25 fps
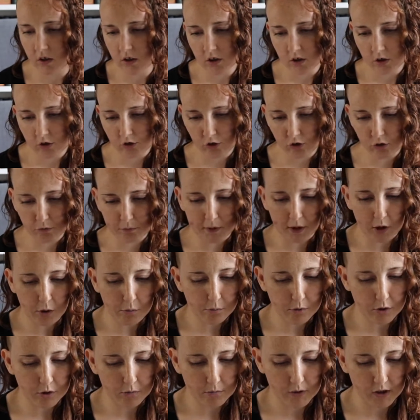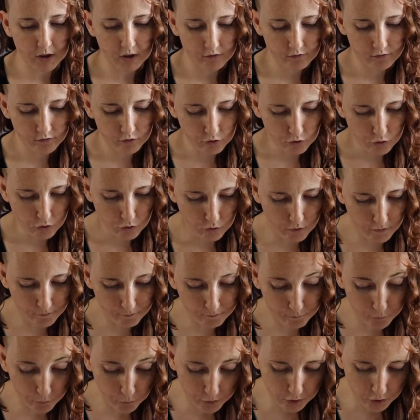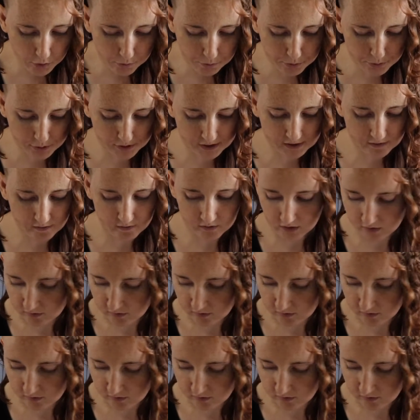2 metal bookmarks, 2 foil prints, a